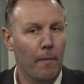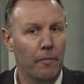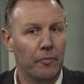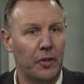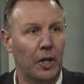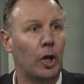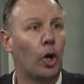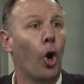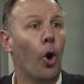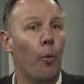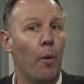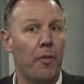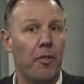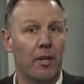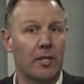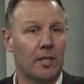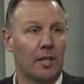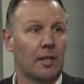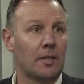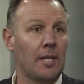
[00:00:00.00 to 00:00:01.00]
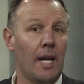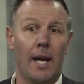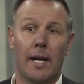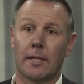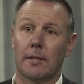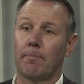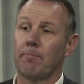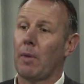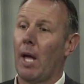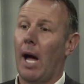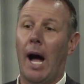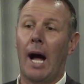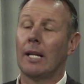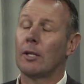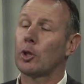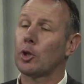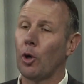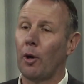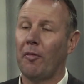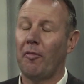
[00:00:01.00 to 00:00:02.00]
to go with the success. And
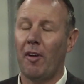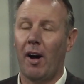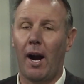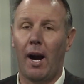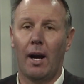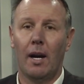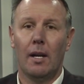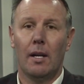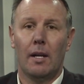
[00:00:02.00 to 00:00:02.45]
so far,